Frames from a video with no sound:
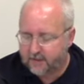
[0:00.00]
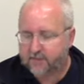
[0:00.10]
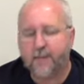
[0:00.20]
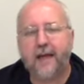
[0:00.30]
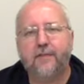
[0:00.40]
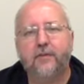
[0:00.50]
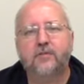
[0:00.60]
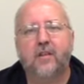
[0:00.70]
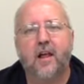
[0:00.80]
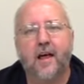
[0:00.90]
Miss
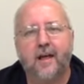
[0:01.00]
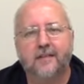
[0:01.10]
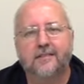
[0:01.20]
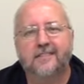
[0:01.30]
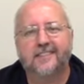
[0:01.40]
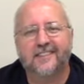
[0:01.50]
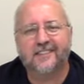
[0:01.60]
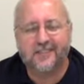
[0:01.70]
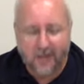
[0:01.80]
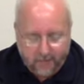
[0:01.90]
Matthews' class.
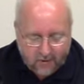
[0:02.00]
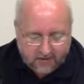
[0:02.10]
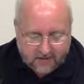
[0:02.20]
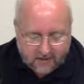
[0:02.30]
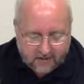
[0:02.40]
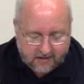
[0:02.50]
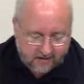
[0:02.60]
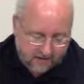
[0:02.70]
Good job, Walter.